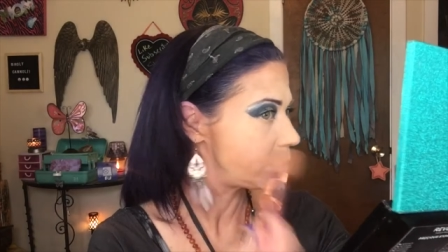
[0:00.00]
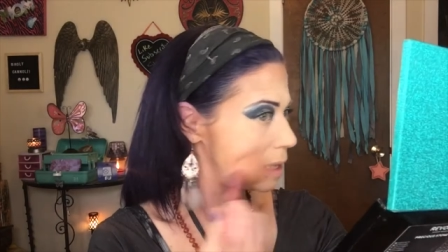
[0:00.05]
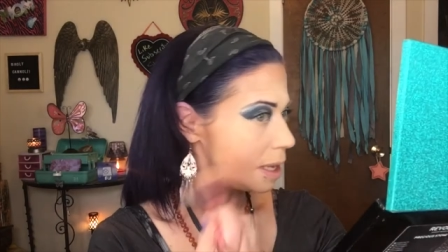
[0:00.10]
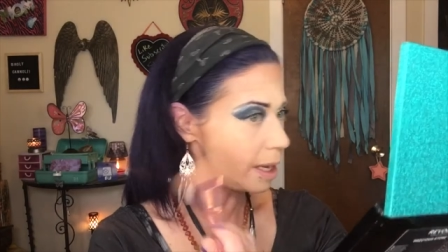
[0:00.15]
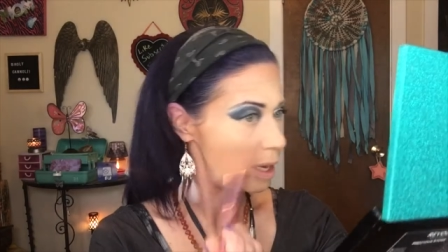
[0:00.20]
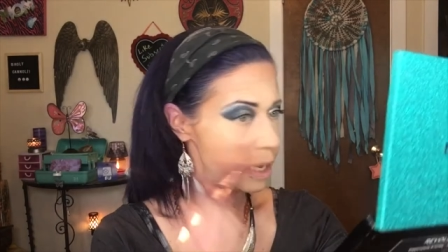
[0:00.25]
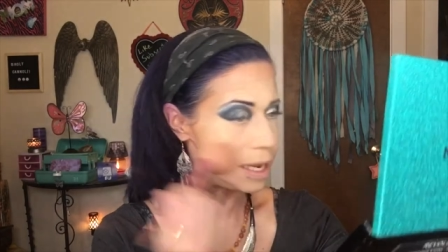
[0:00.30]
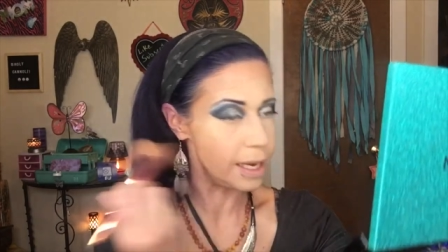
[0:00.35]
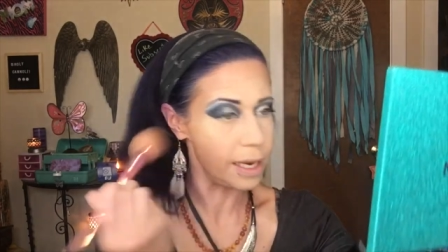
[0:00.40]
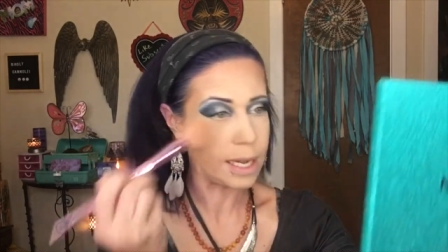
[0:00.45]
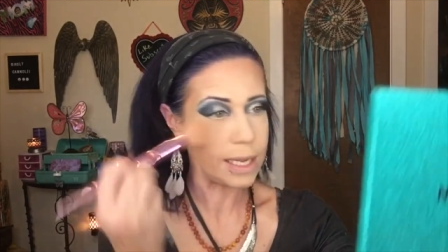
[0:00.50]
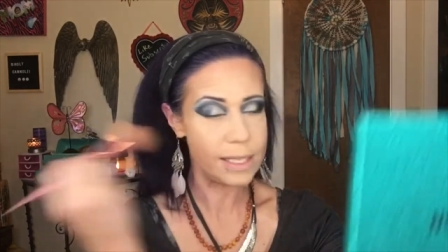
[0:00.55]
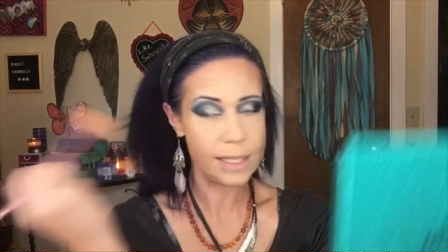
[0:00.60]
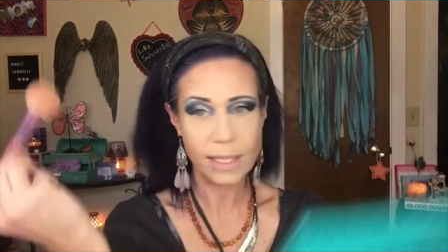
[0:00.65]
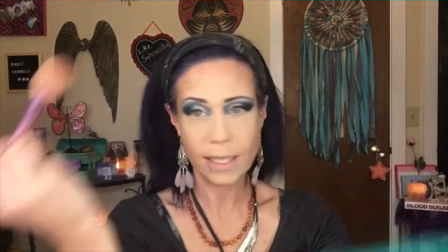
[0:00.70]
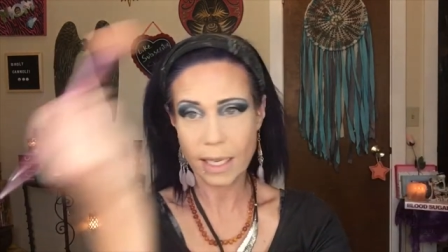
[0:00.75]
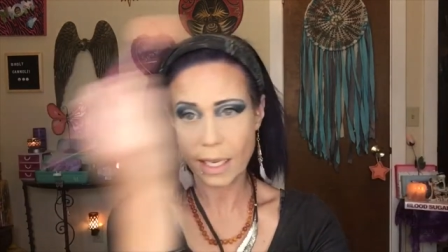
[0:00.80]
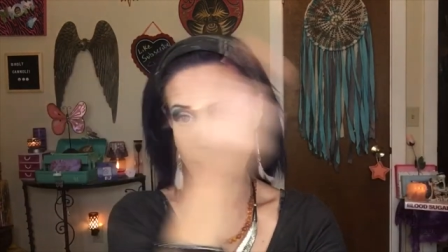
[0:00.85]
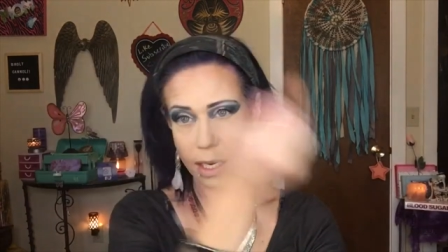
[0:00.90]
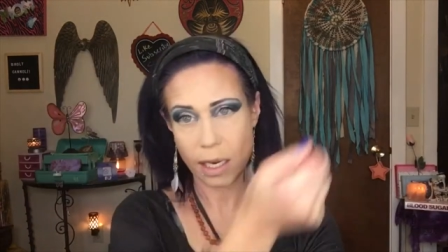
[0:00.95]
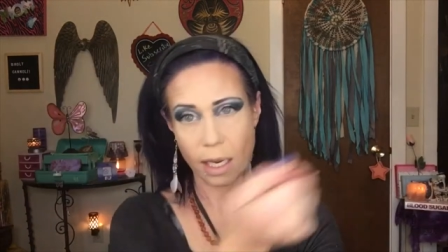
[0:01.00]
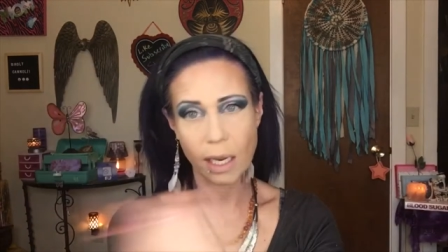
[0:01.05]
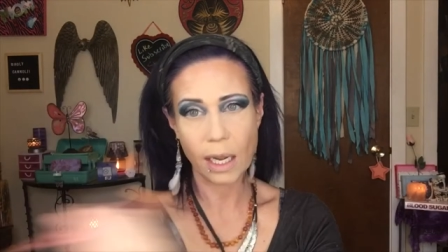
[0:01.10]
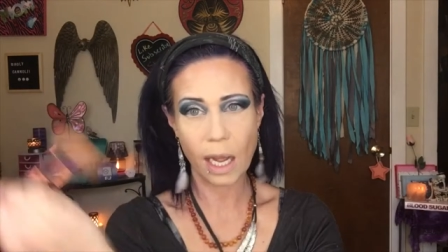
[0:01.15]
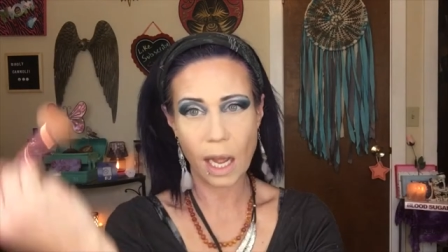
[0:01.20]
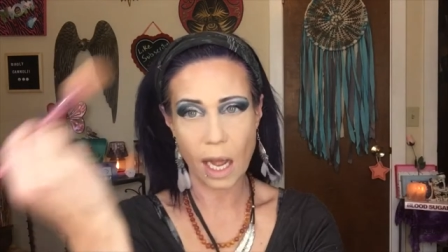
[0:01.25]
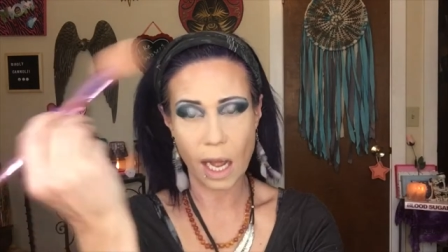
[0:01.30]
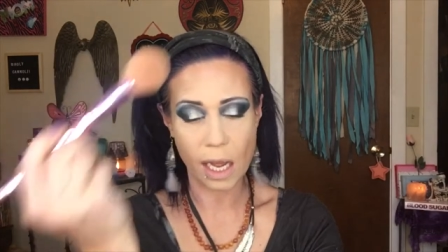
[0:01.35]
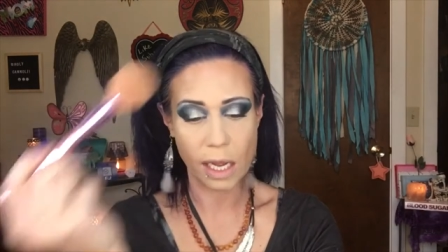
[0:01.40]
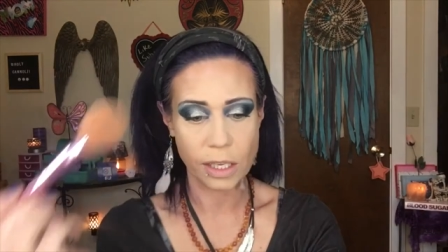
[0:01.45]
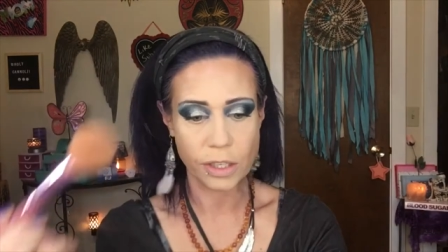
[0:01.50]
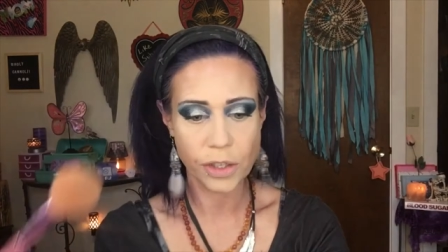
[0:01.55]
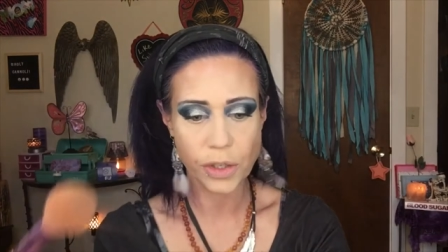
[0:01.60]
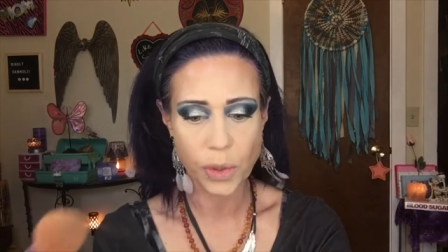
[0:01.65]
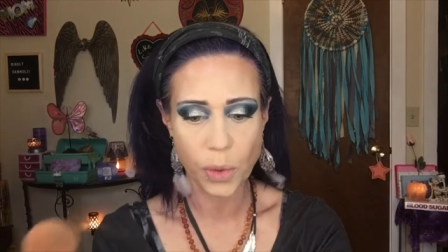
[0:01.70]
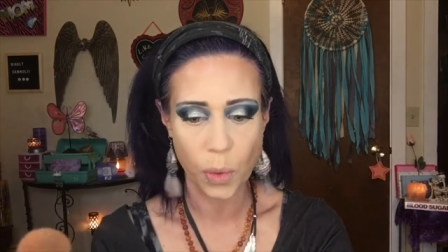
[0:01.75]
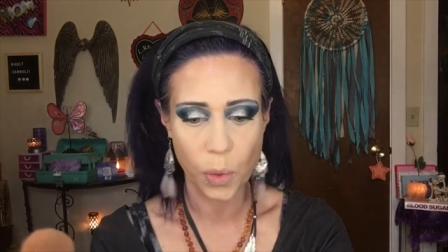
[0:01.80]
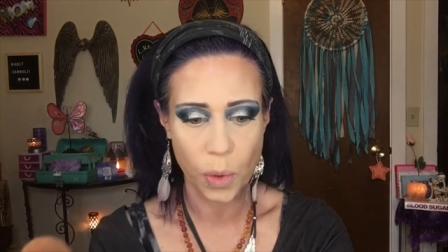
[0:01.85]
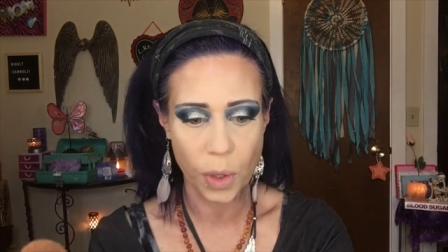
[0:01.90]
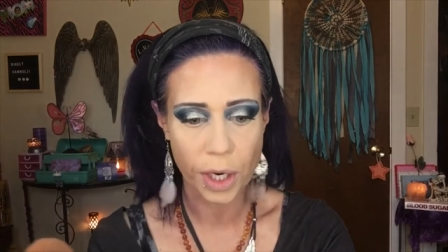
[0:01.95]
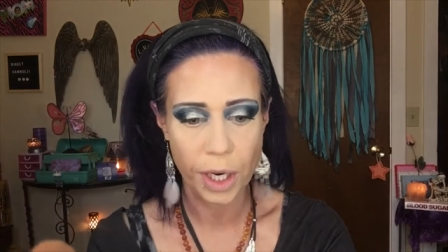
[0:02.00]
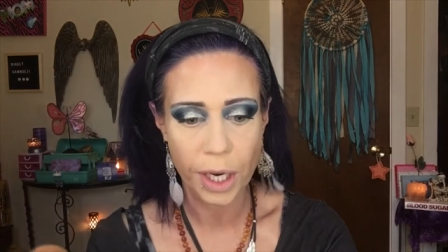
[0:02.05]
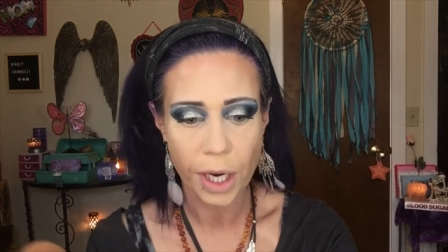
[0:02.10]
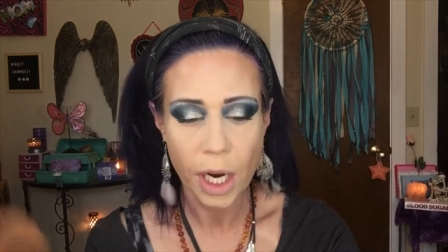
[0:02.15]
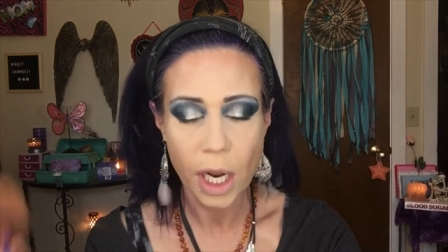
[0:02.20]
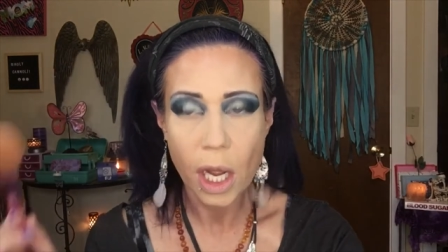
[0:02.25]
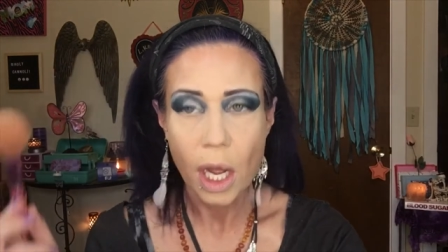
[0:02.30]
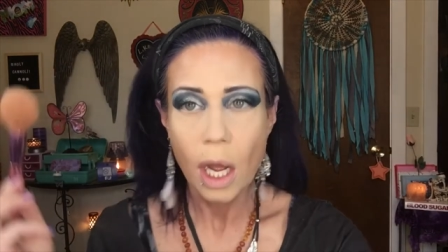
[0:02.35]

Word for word: I, and I did contour